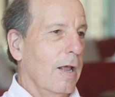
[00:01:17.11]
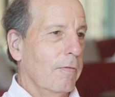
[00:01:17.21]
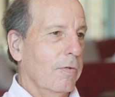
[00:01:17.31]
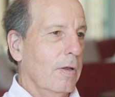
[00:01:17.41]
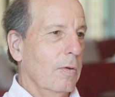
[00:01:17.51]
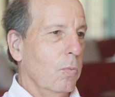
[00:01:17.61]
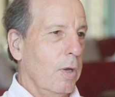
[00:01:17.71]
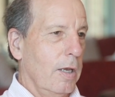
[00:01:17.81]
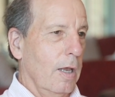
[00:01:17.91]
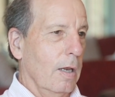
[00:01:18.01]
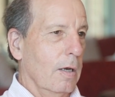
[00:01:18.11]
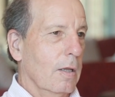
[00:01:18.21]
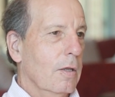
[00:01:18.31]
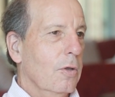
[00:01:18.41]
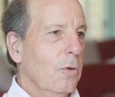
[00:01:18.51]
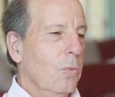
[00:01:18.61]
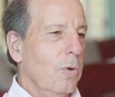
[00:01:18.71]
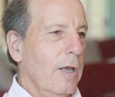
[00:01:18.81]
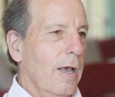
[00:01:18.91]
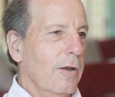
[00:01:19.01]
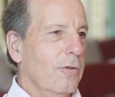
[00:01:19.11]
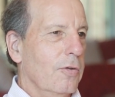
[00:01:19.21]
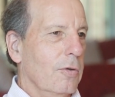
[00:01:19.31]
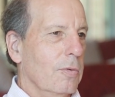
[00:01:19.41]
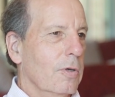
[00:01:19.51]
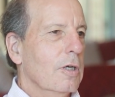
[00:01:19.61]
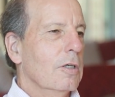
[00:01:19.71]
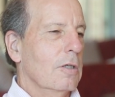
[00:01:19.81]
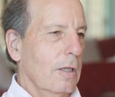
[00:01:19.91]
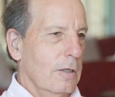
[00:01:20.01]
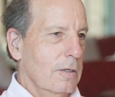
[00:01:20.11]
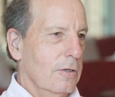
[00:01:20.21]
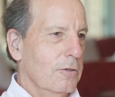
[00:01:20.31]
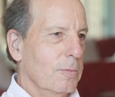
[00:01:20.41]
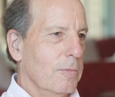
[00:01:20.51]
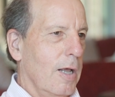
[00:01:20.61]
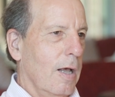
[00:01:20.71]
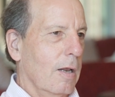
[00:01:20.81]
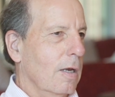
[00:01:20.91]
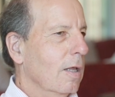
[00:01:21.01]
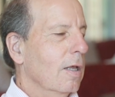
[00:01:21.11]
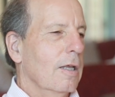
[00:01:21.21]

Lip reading: Every weekend, we had to shut the system down,